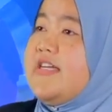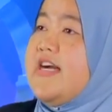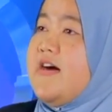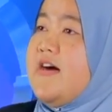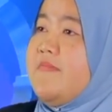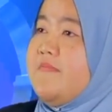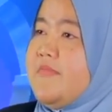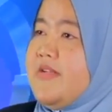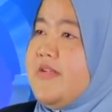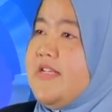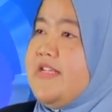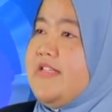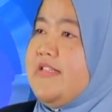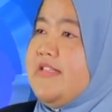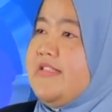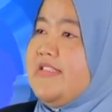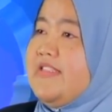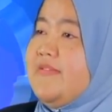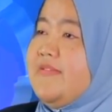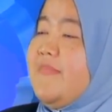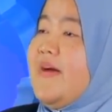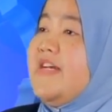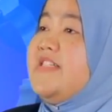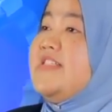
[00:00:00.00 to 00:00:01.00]
companies
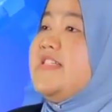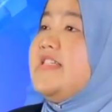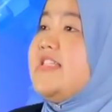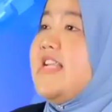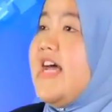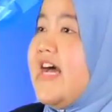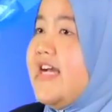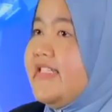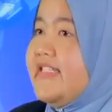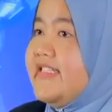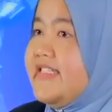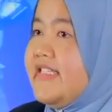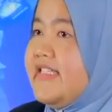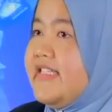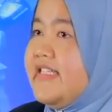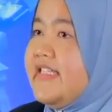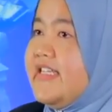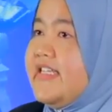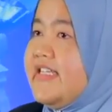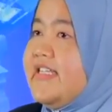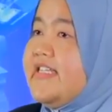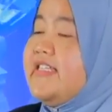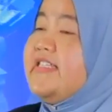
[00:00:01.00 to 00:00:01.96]
specializing in